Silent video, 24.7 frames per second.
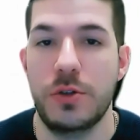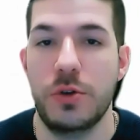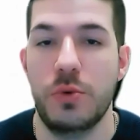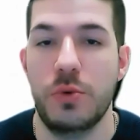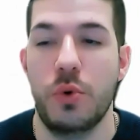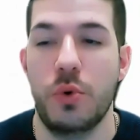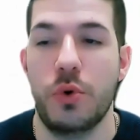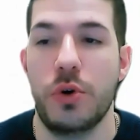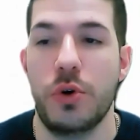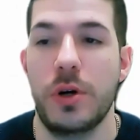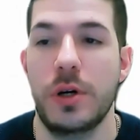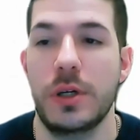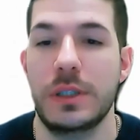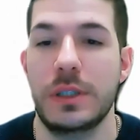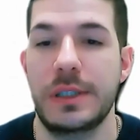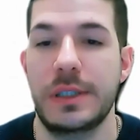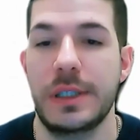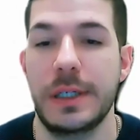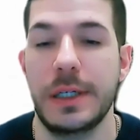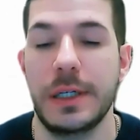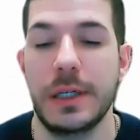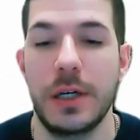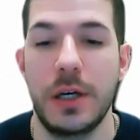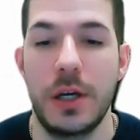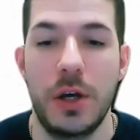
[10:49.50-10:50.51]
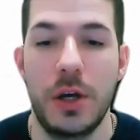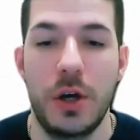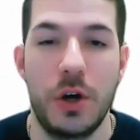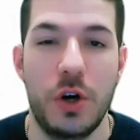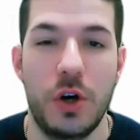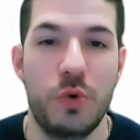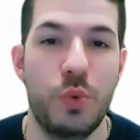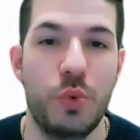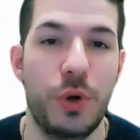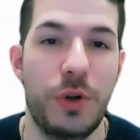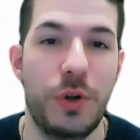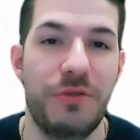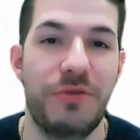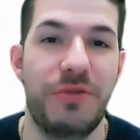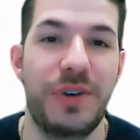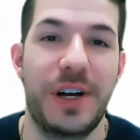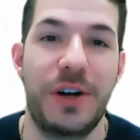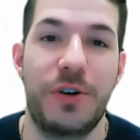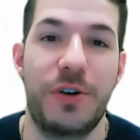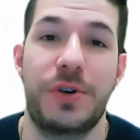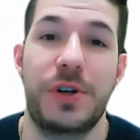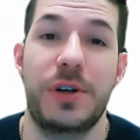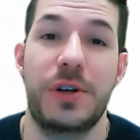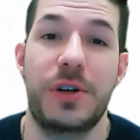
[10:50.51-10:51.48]
to work on site will
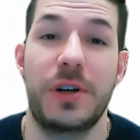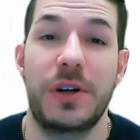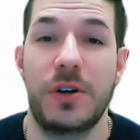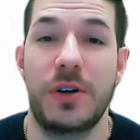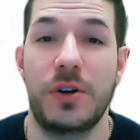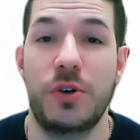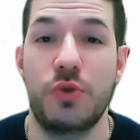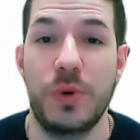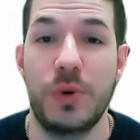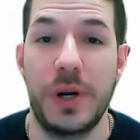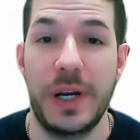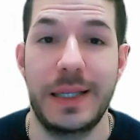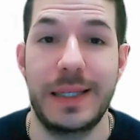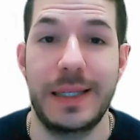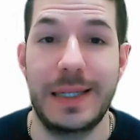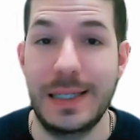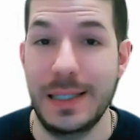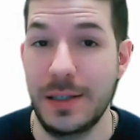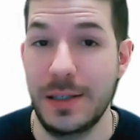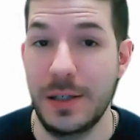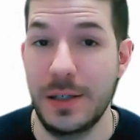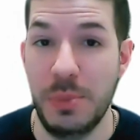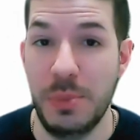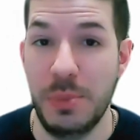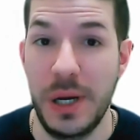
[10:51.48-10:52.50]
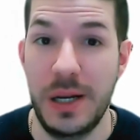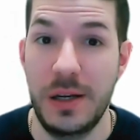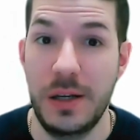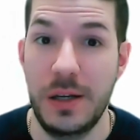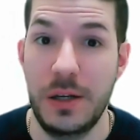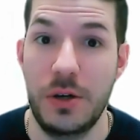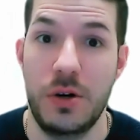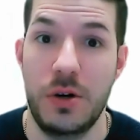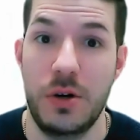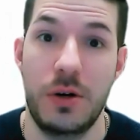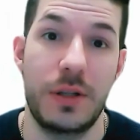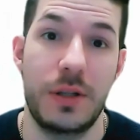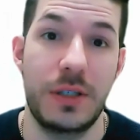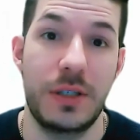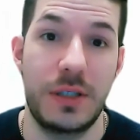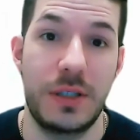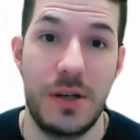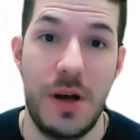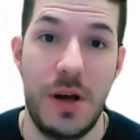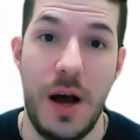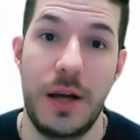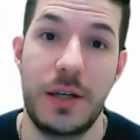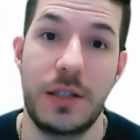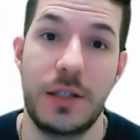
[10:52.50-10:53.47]
vary greatly depending on the
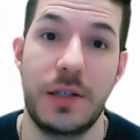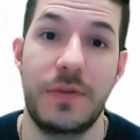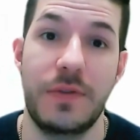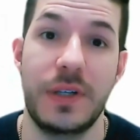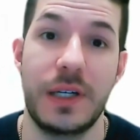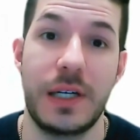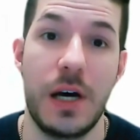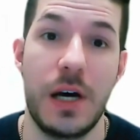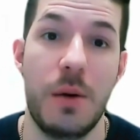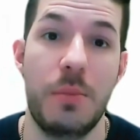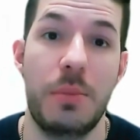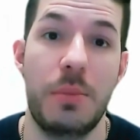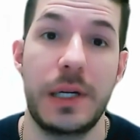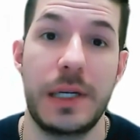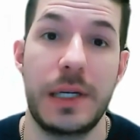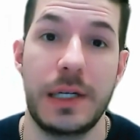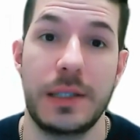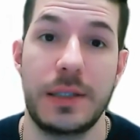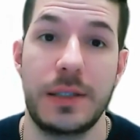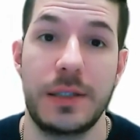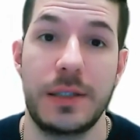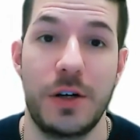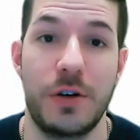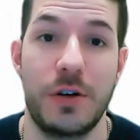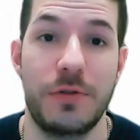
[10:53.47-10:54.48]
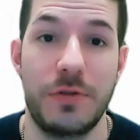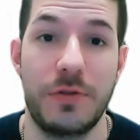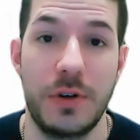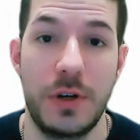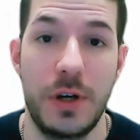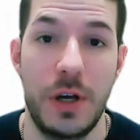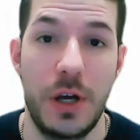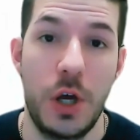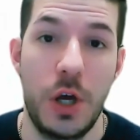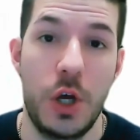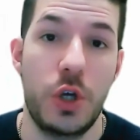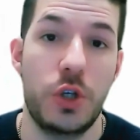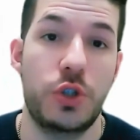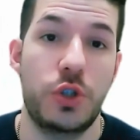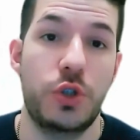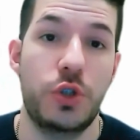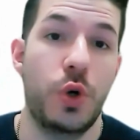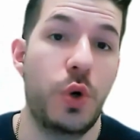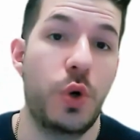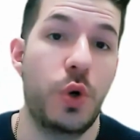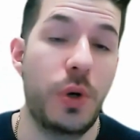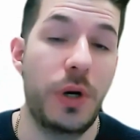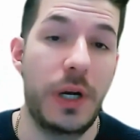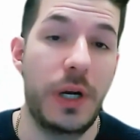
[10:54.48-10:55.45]
size of the company itself.
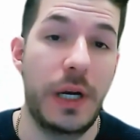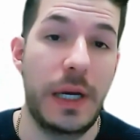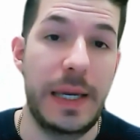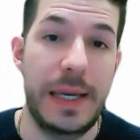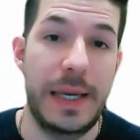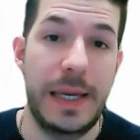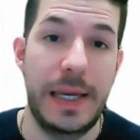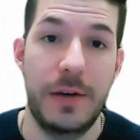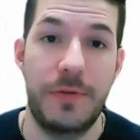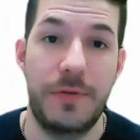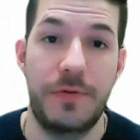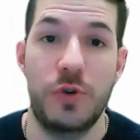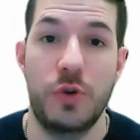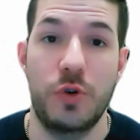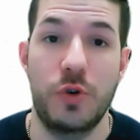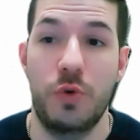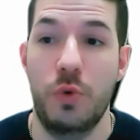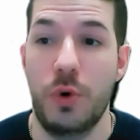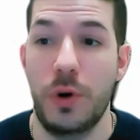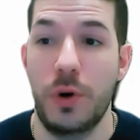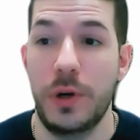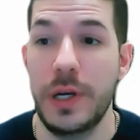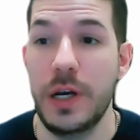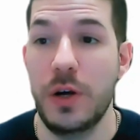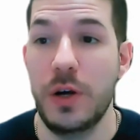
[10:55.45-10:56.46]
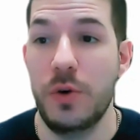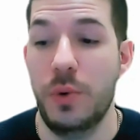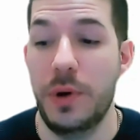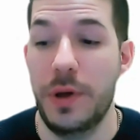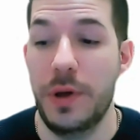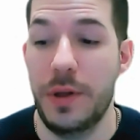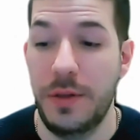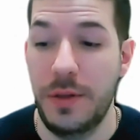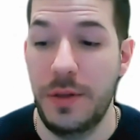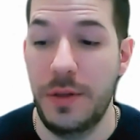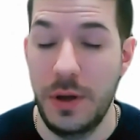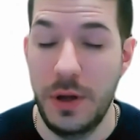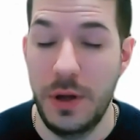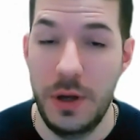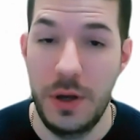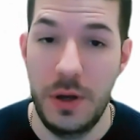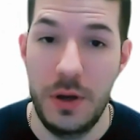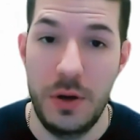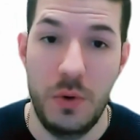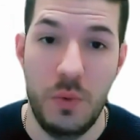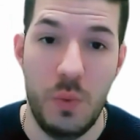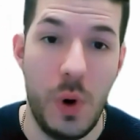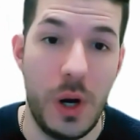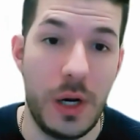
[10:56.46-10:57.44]
So if you're working with
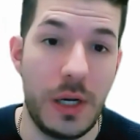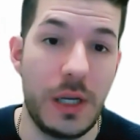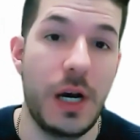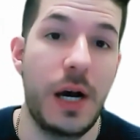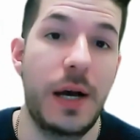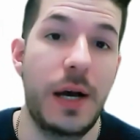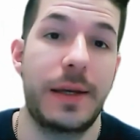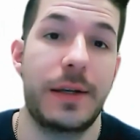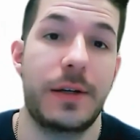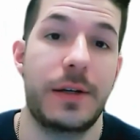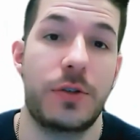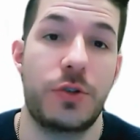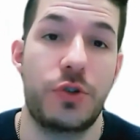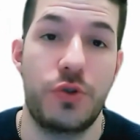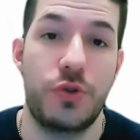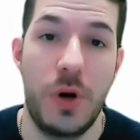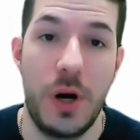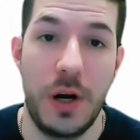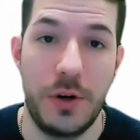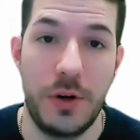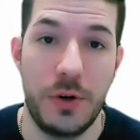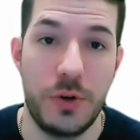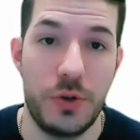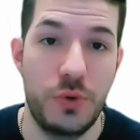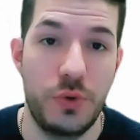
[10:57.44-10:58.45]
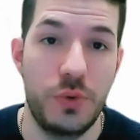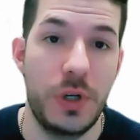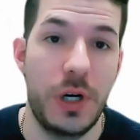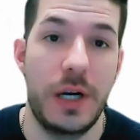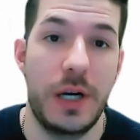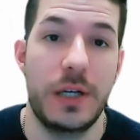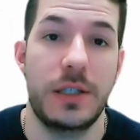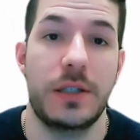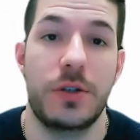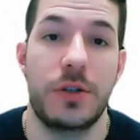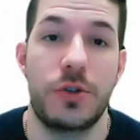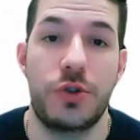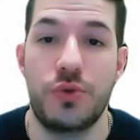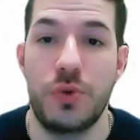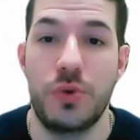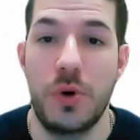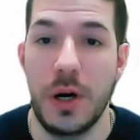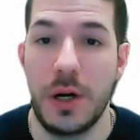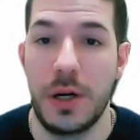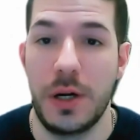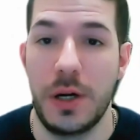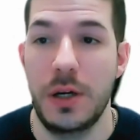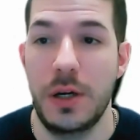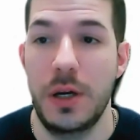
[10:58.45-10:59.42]
one guy in a truck or two guys in a
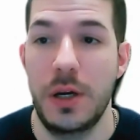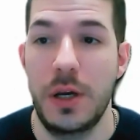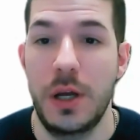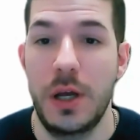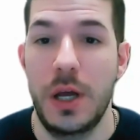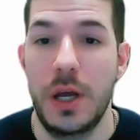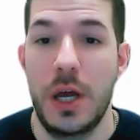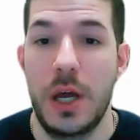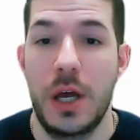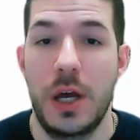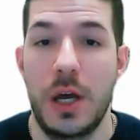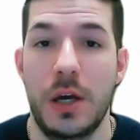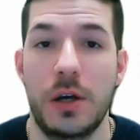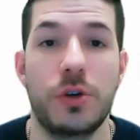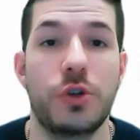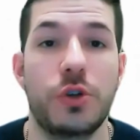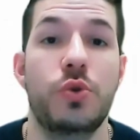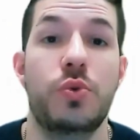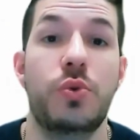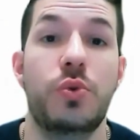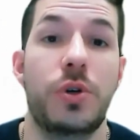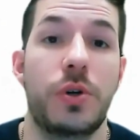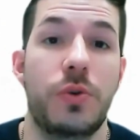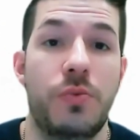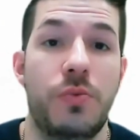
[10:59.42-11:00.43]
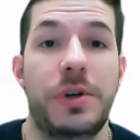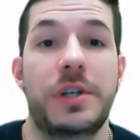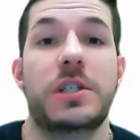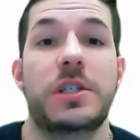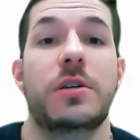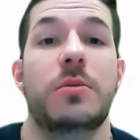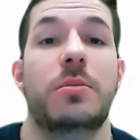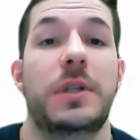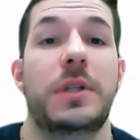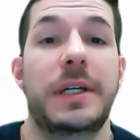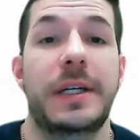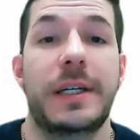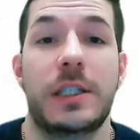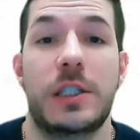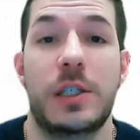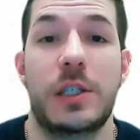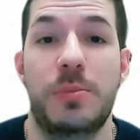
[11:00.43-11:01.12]
truck, you can reasonably